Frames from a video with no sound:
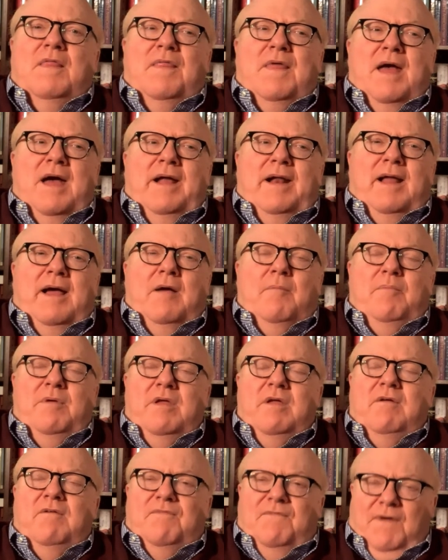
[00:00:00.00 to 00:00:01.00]
that are
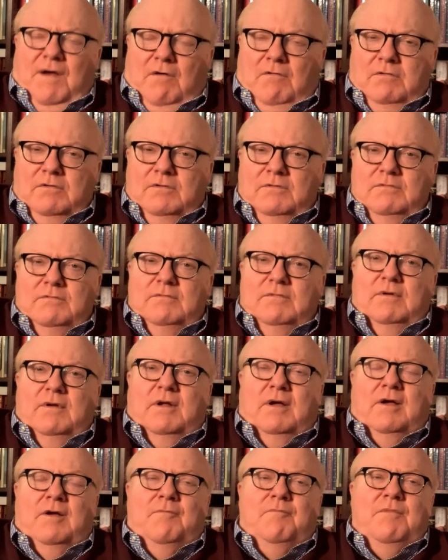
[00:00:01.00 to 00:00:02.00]
being felt
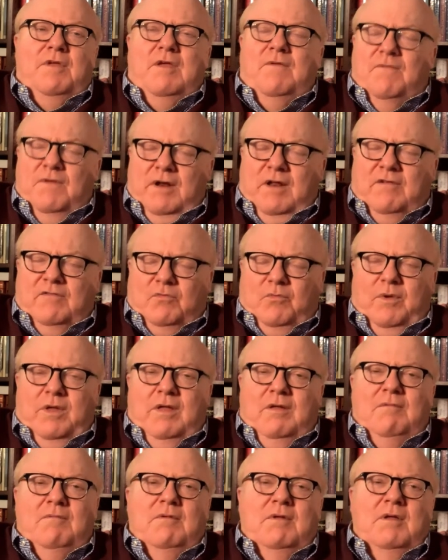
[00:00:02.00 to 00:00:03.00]
um, even as
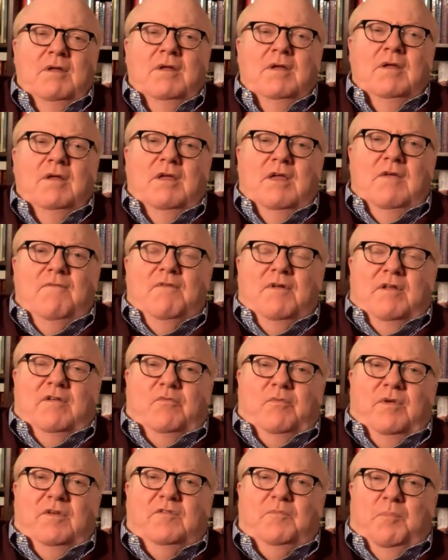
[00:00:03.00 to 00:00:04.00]
we even
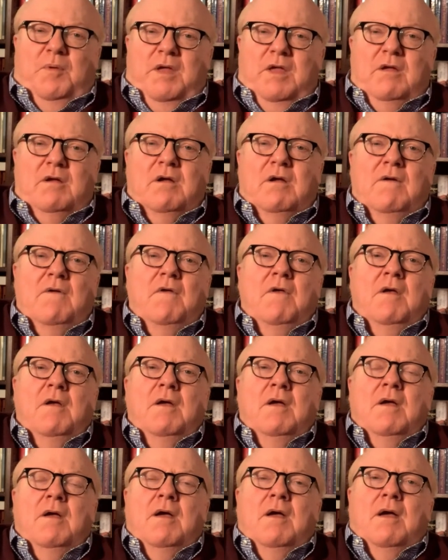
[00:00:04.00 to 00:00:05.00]
as we speak.
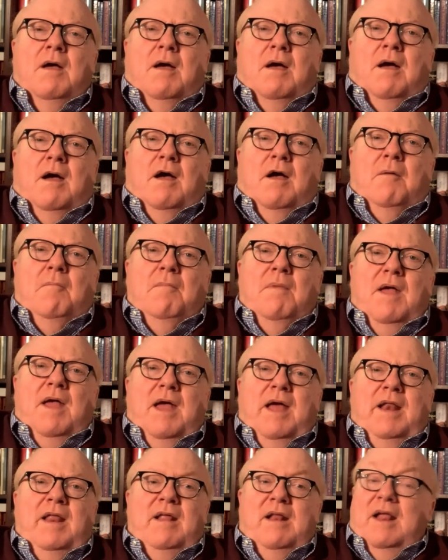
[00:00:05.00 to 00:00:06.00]
Um,
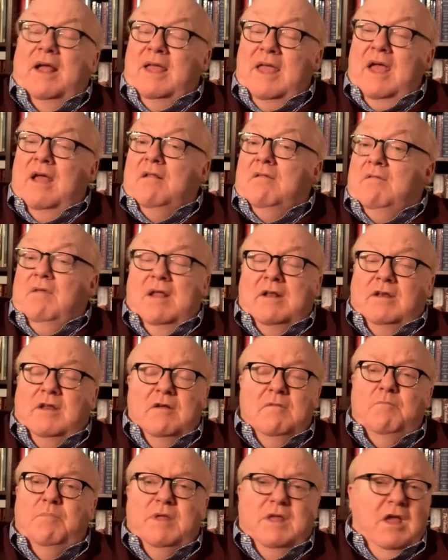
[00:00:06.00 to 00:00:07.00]
and it, again, that
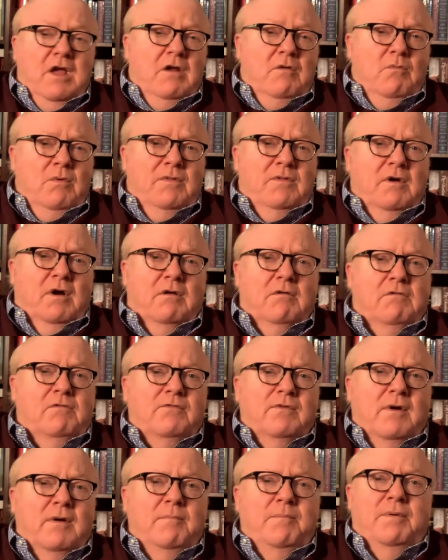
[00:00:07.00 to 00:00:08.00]
didn't begin with
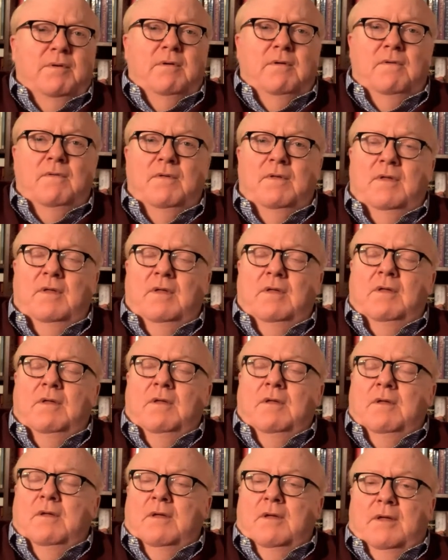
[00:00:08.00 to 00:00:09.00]
Donald Trump.
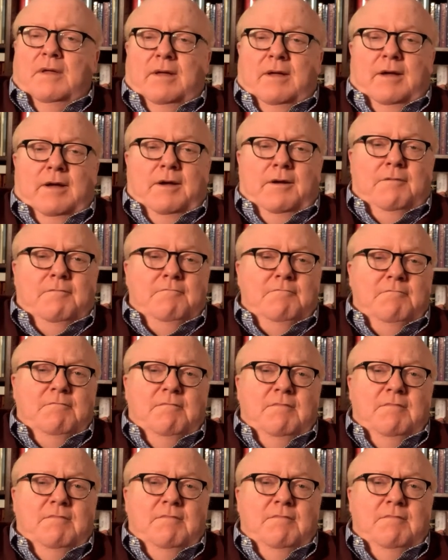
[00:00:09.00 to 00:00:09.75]
Um,